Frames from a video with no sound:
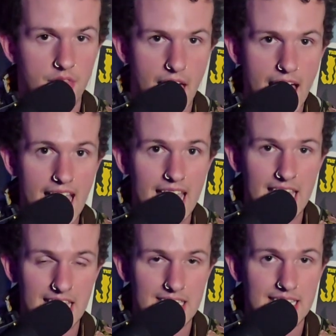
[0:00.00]
that
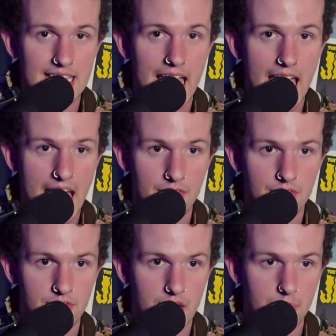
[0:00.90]
is a half
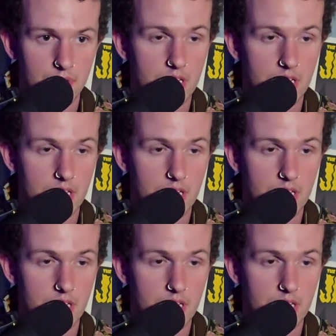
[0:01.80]
step.